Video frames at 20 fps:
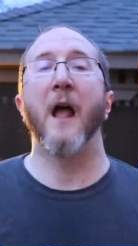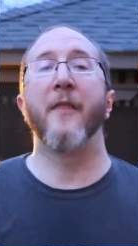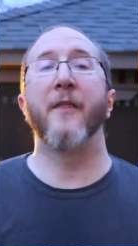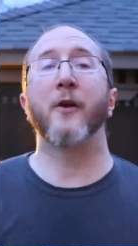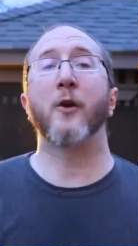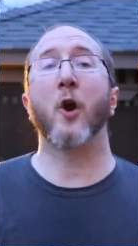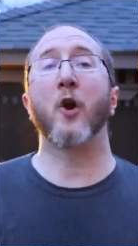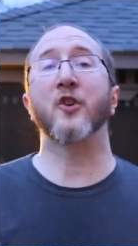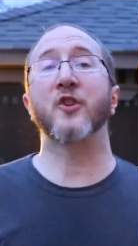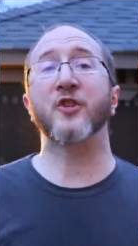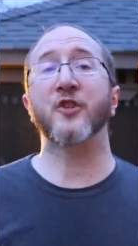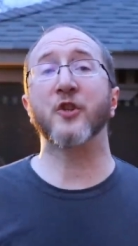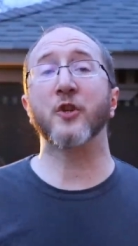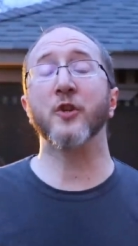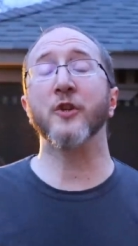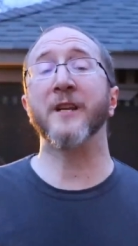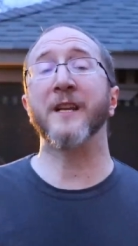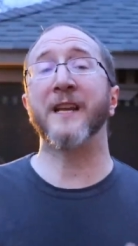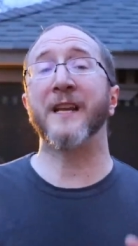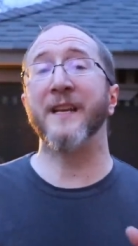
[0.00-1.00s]
There are
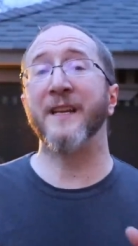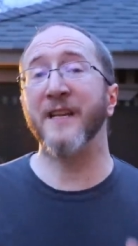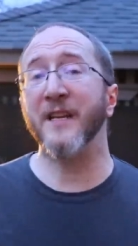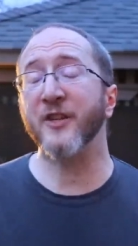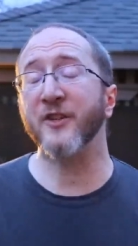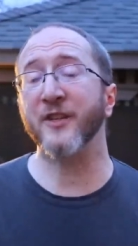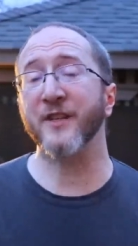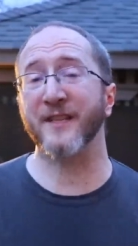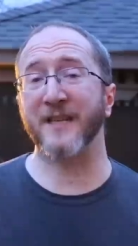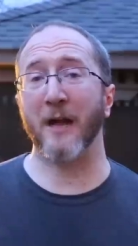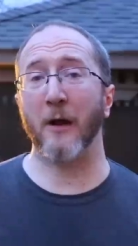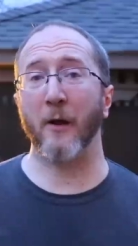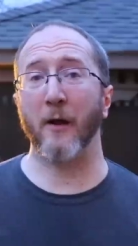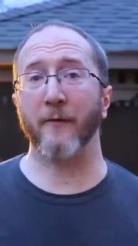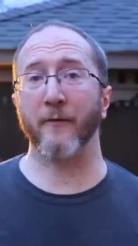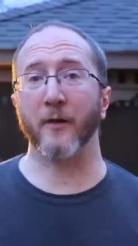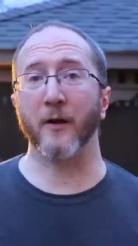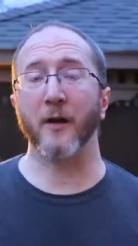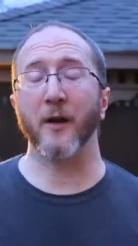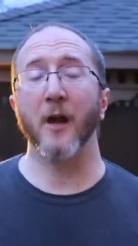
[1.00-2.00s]
certain conditions,
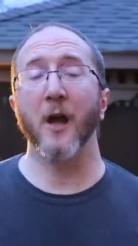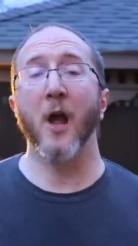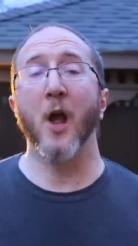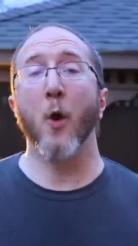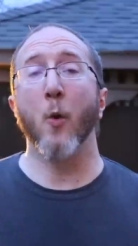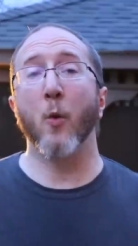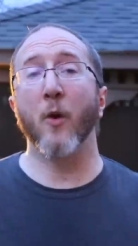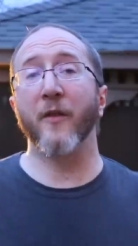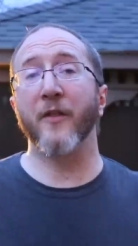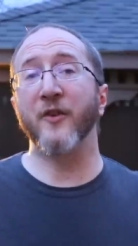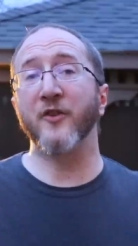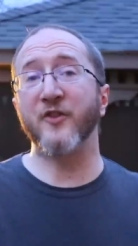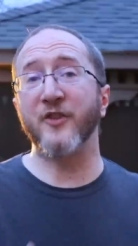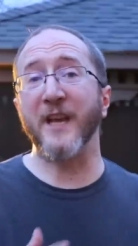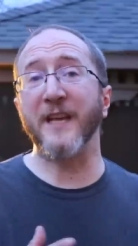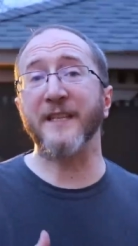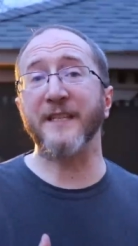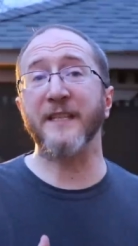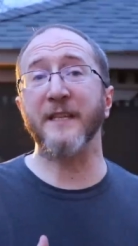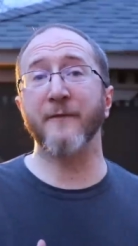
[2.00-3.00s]
however, where the
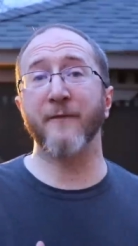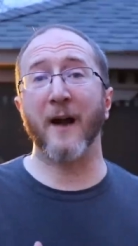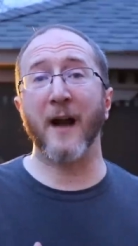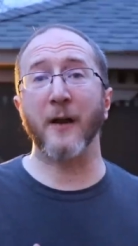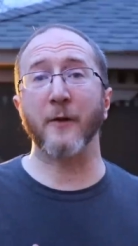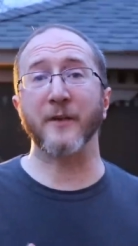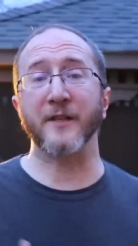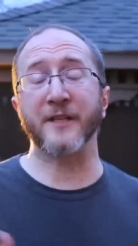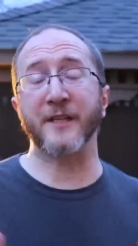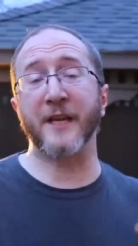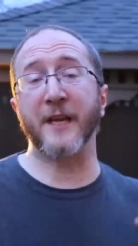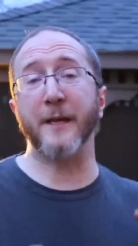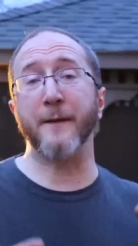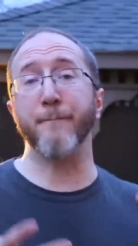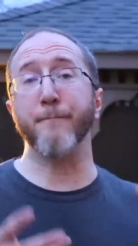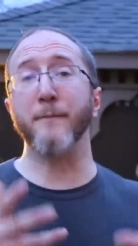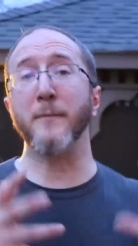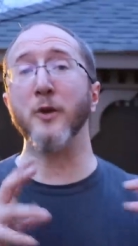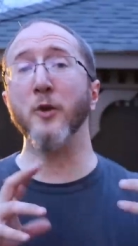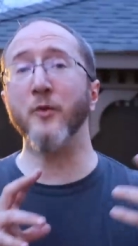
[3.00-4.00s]
JC virus
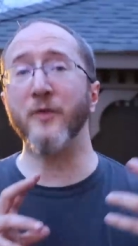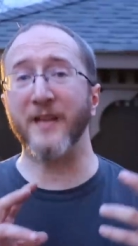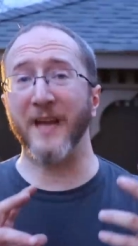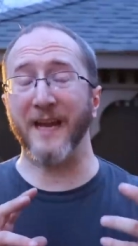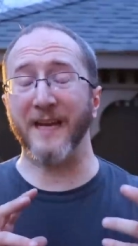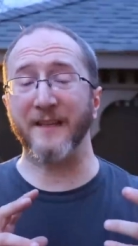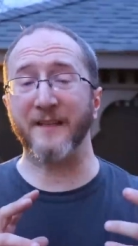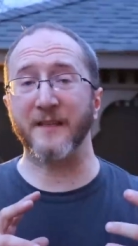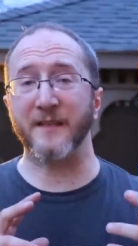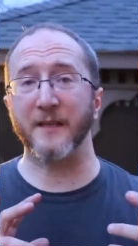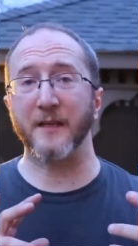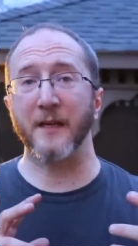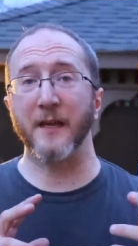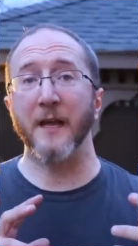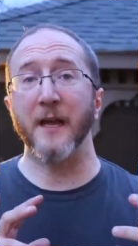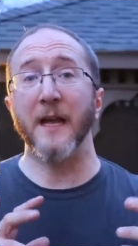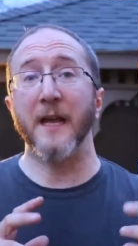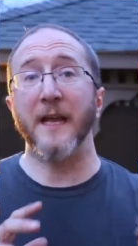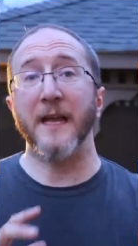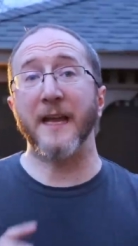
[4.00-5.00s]
can mutate.
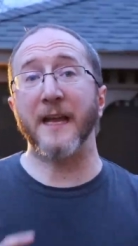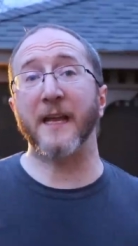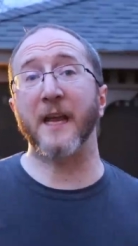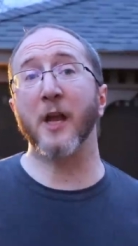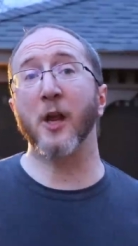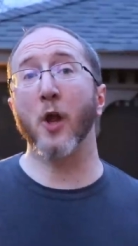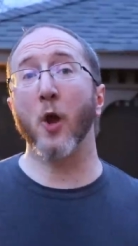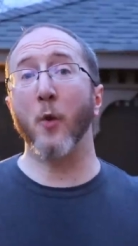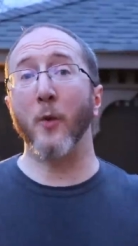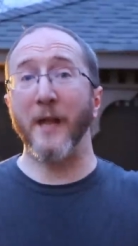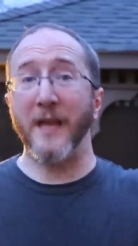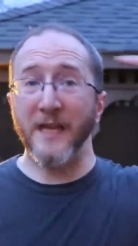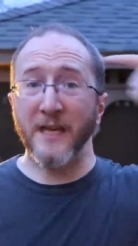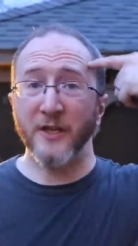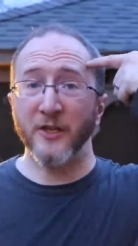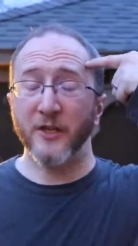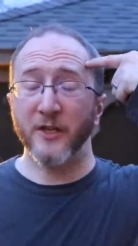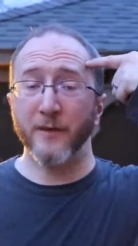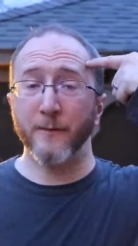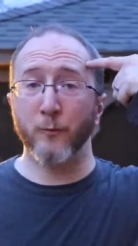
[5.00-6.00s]
It can go
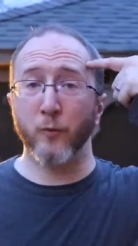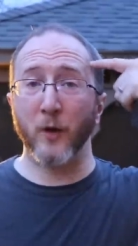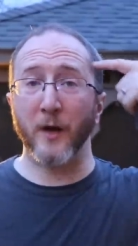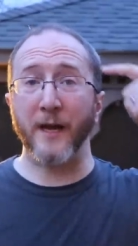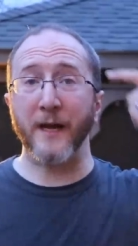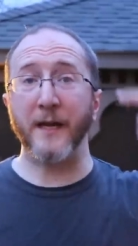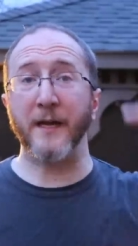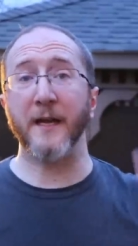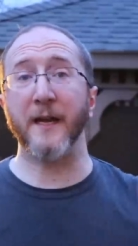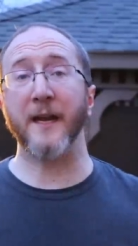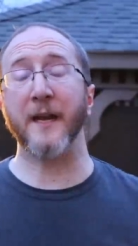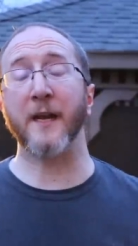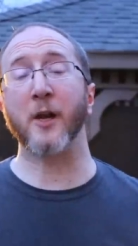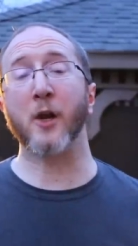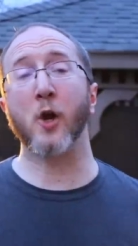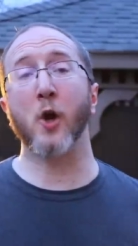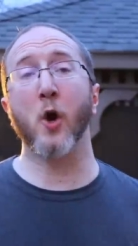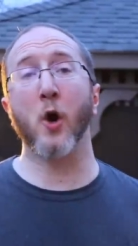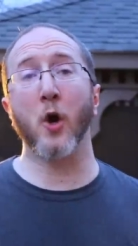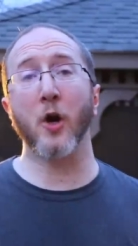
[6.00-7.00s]
into the brain
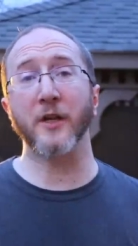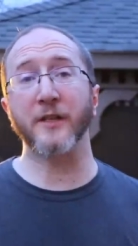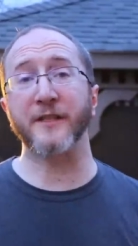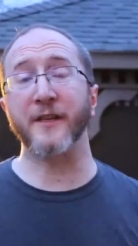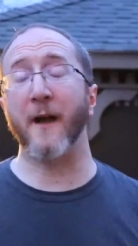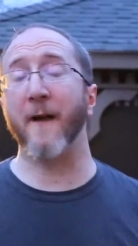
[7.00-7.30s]
and cause